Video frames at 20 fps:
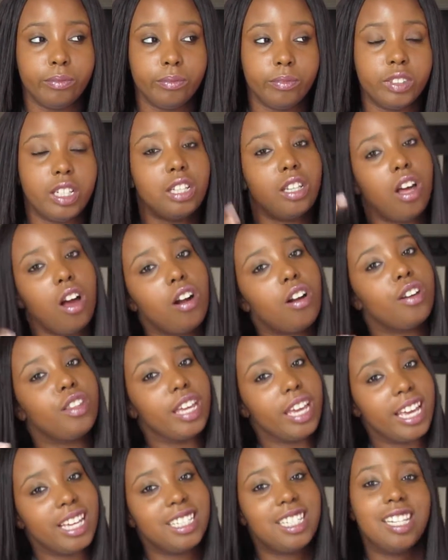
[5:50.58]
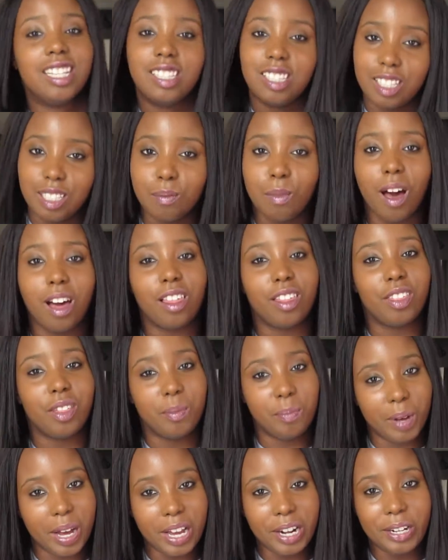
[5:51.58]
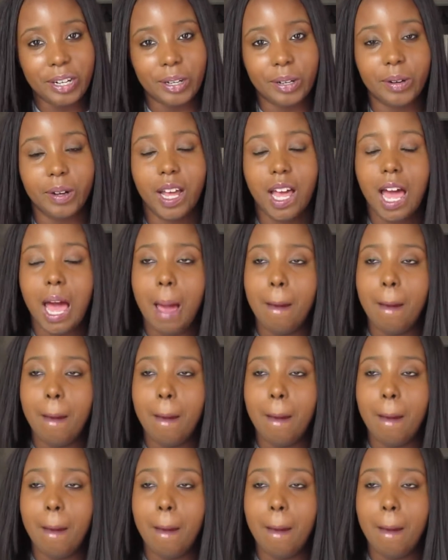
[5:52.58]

longer the inches, the smaller the bundle.